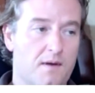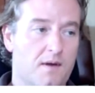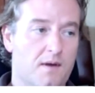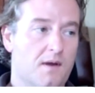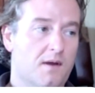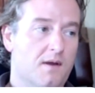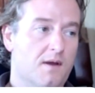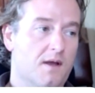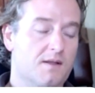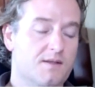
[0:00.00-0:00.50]

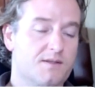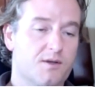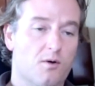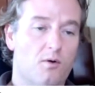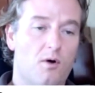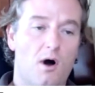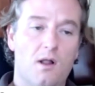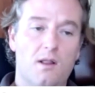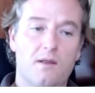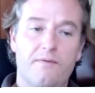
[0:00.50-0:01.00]
And so
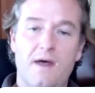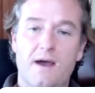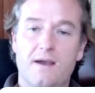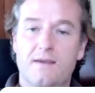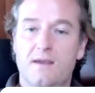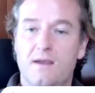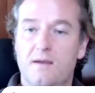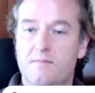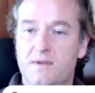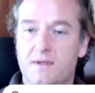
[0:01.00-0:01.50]
all of that
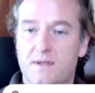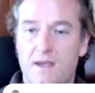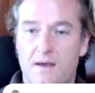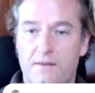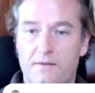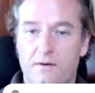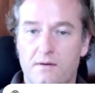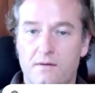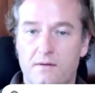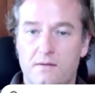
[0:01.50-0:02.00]
came
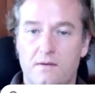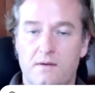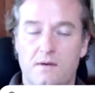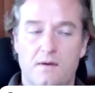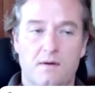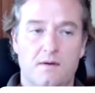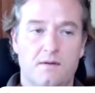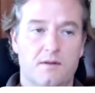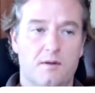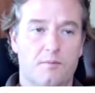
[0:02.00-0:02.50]
together.
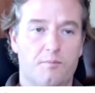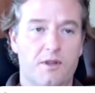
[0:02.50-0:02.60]
The